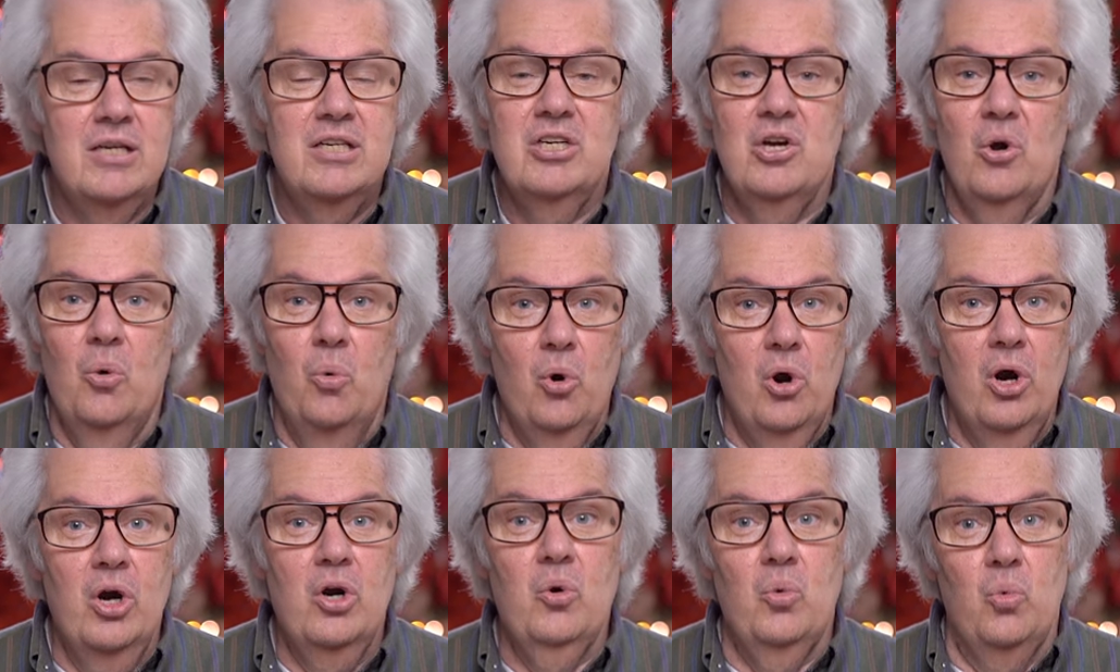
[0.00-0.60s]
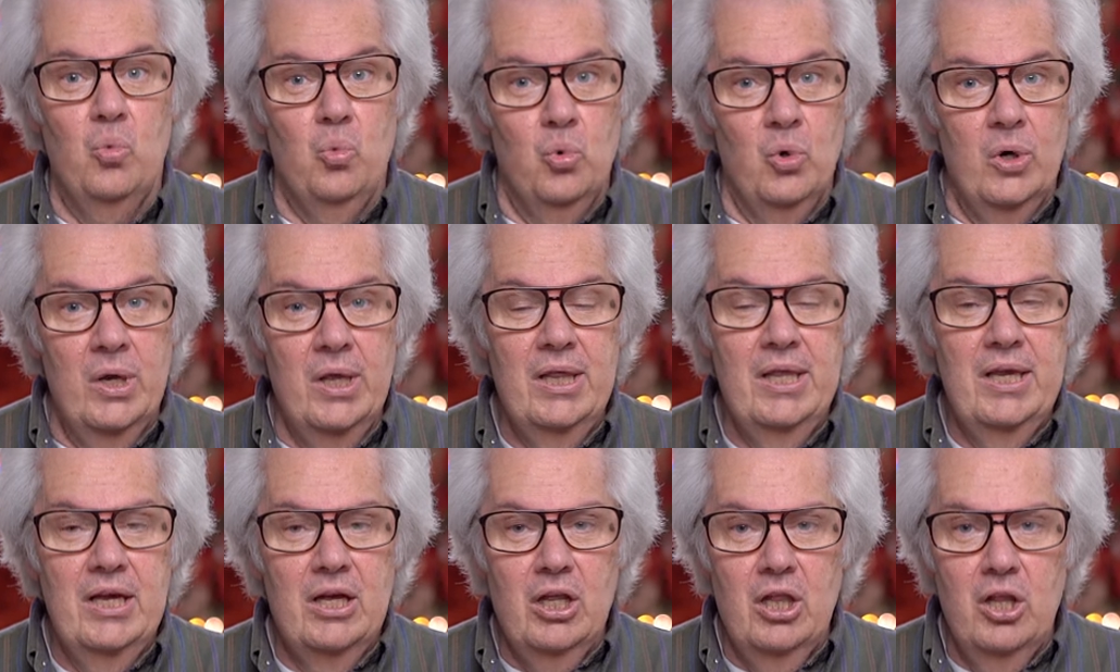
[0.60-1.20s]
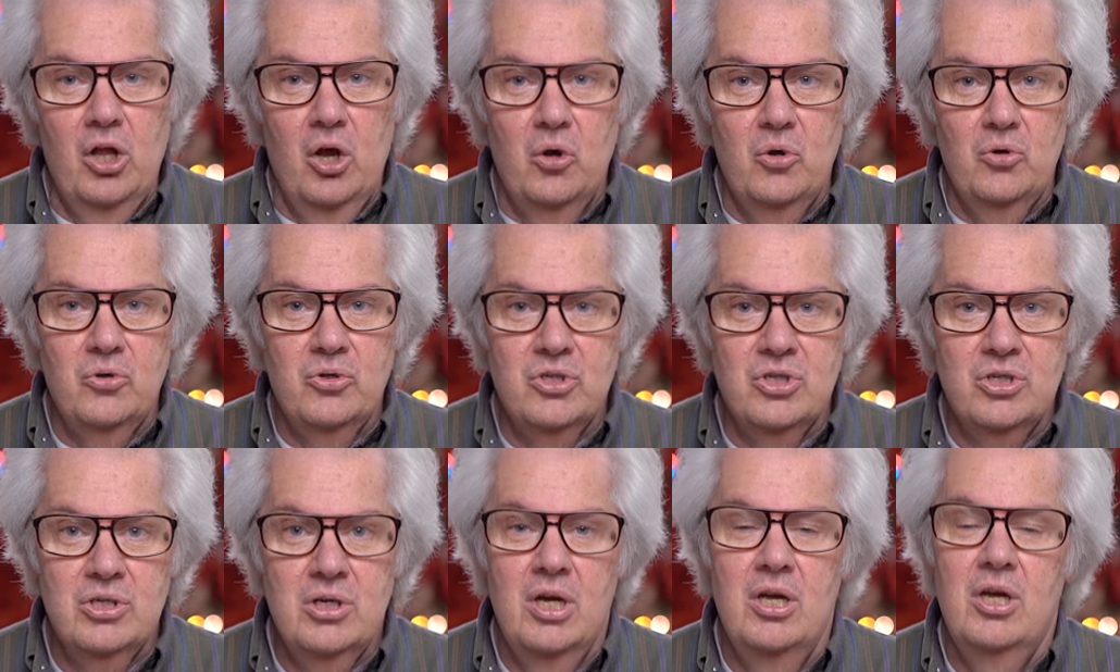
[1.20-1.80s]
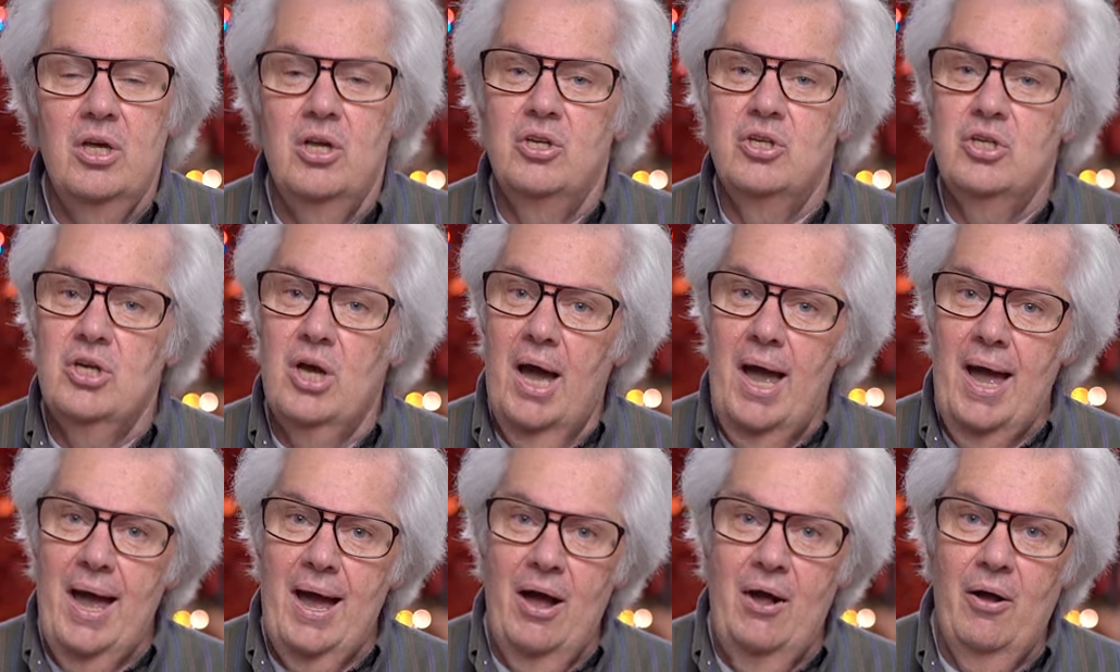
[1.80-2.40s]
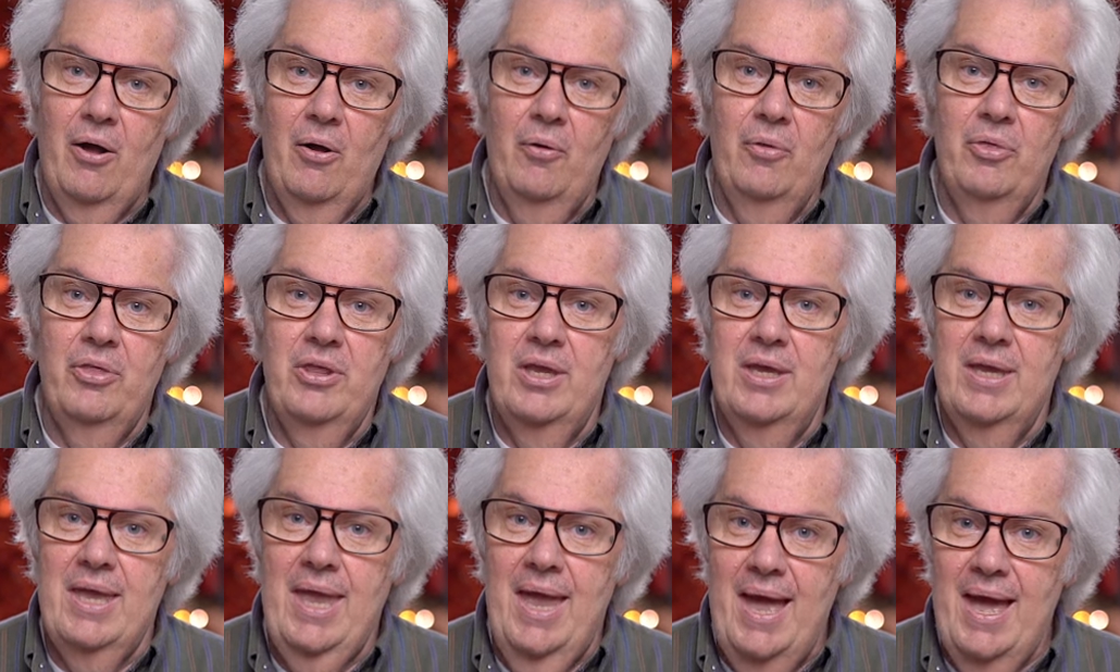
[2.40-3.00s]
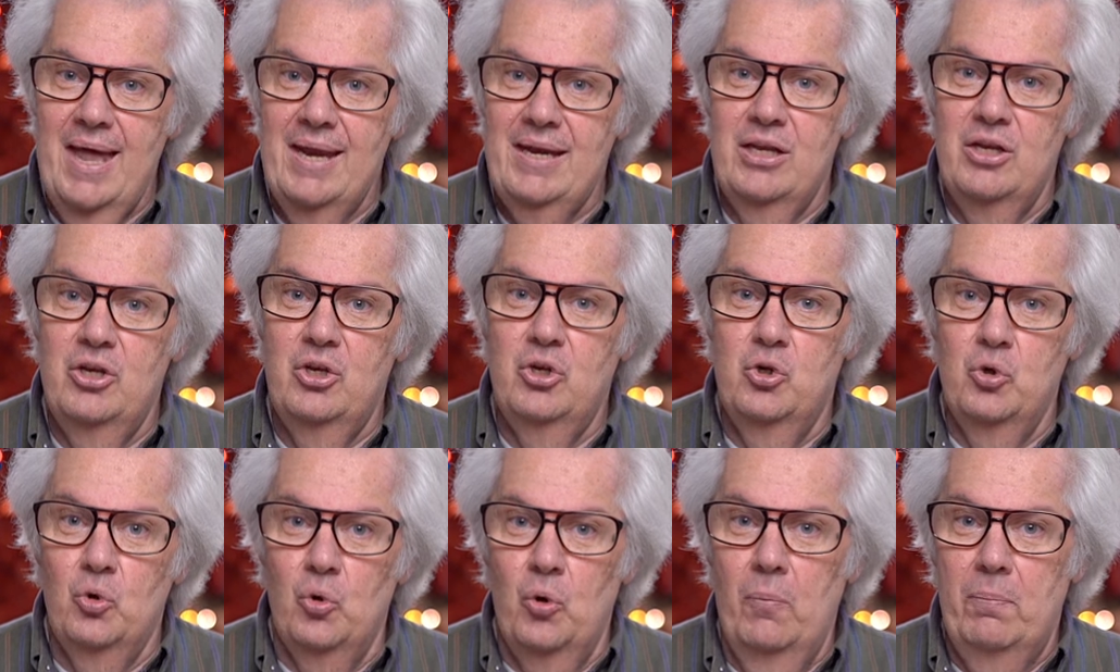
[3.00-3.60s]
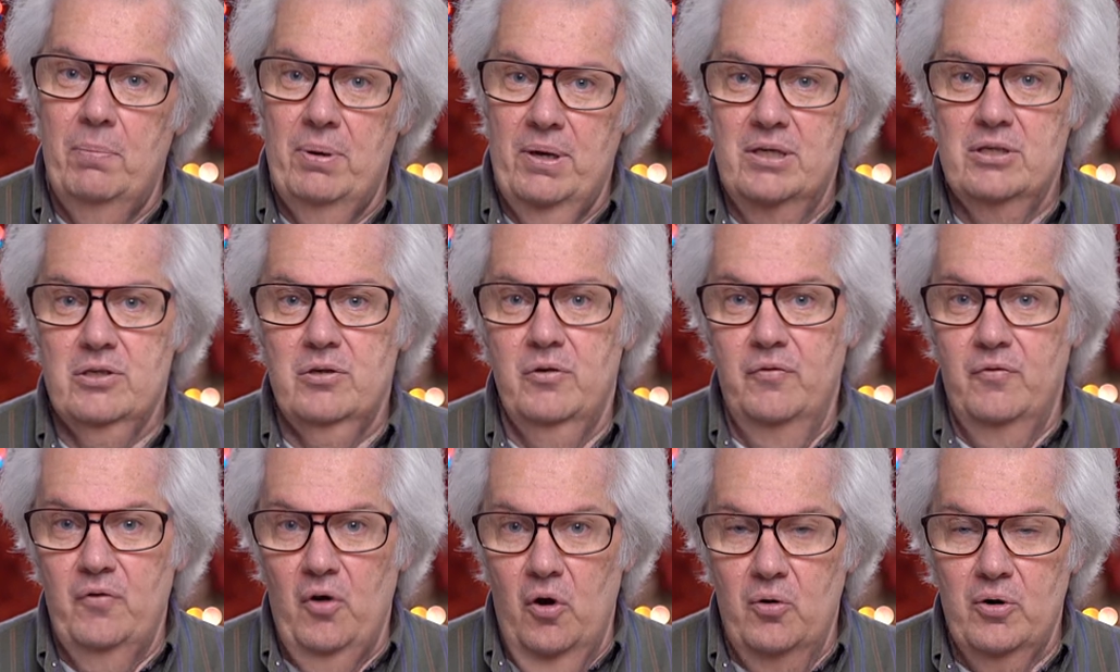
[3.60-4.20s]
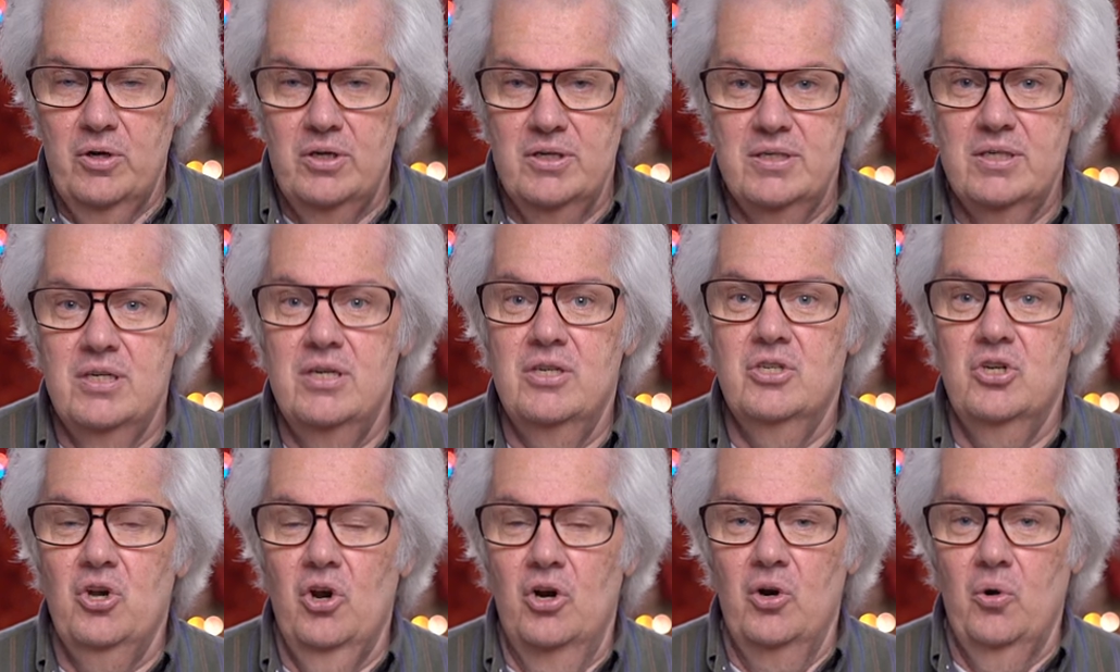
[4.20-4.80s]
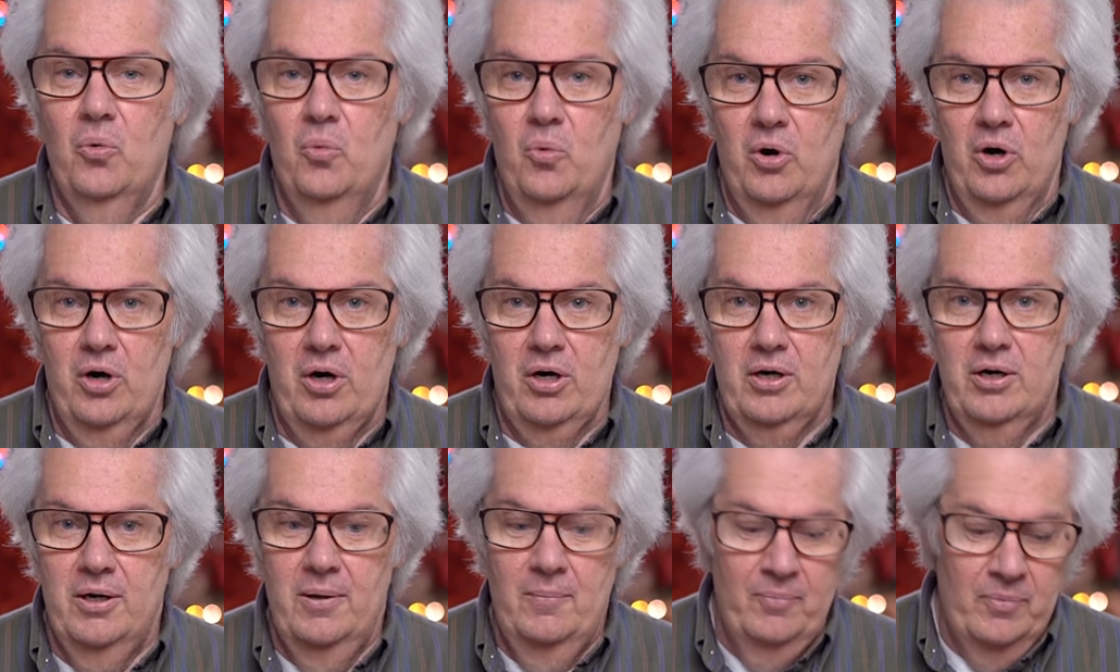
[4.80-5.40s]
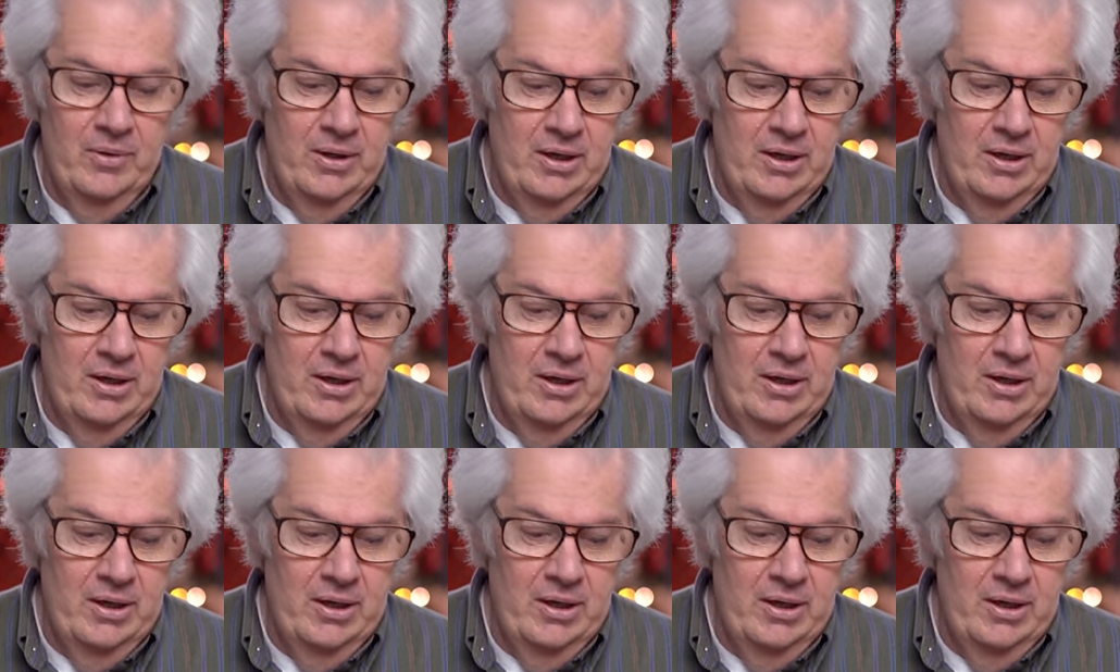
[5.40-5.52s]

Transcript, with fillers: to work really close to how the Canon dual pixel focus is going to work.